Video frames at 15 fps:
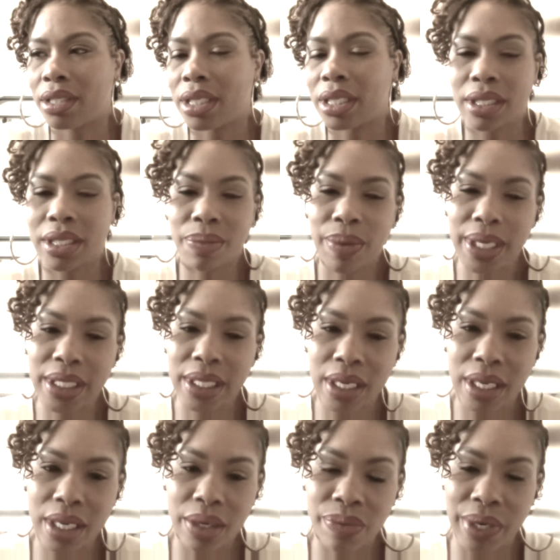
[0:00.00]
wasn't a
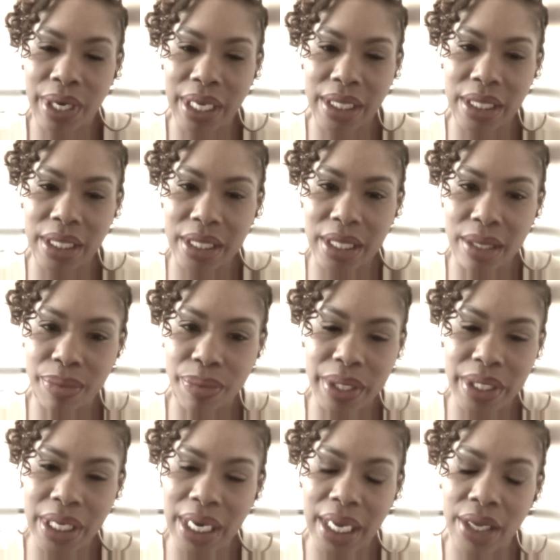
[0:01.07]
good relationship. It
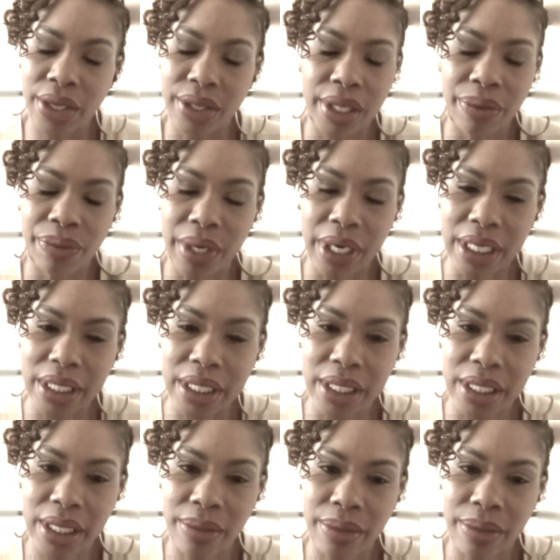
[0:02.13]
wasn't a healthy relationship.